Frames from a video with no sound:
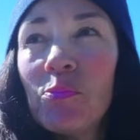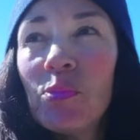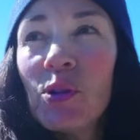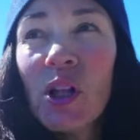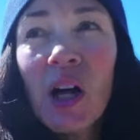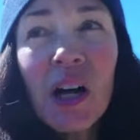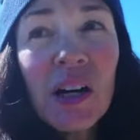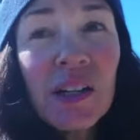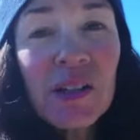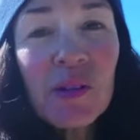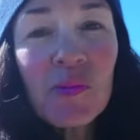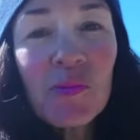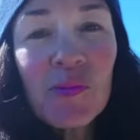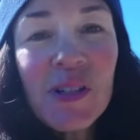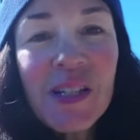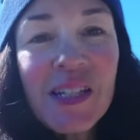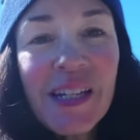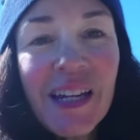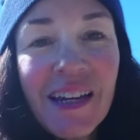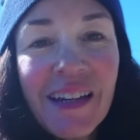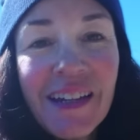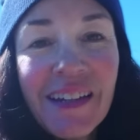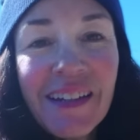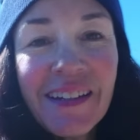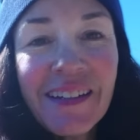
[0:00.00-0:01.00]
Blondie would
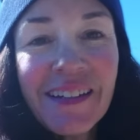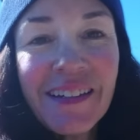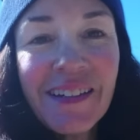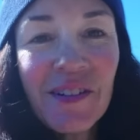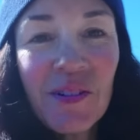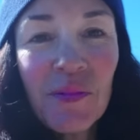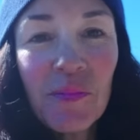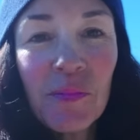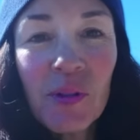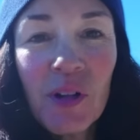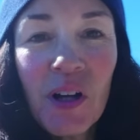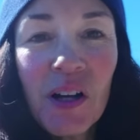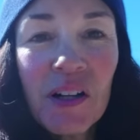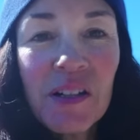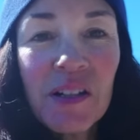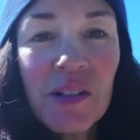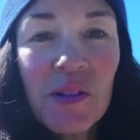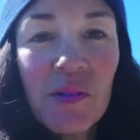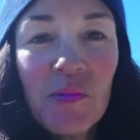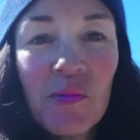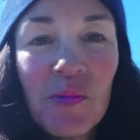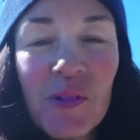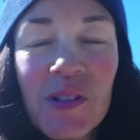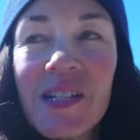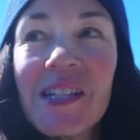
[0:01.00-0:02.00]
say, or
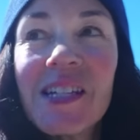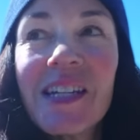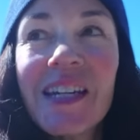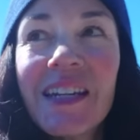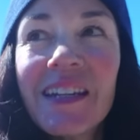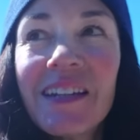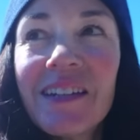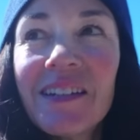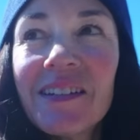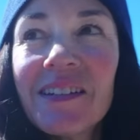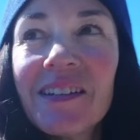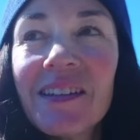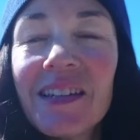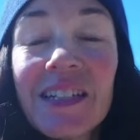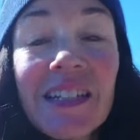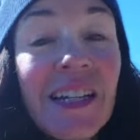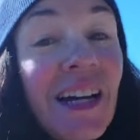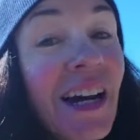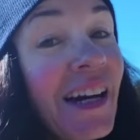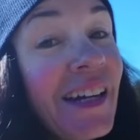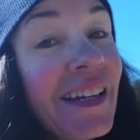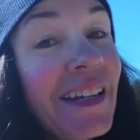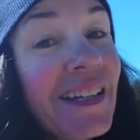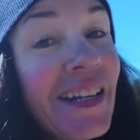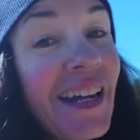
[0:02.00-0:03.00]
Blondie would sing, the
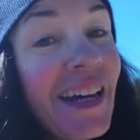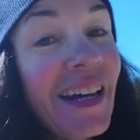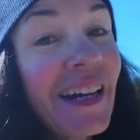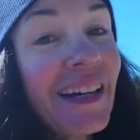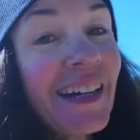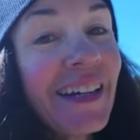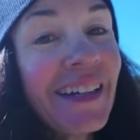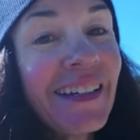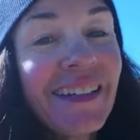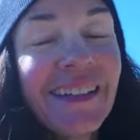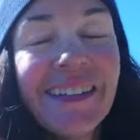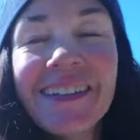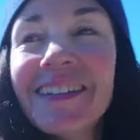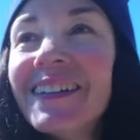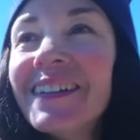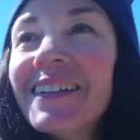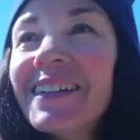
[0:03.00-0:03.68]
tide is high.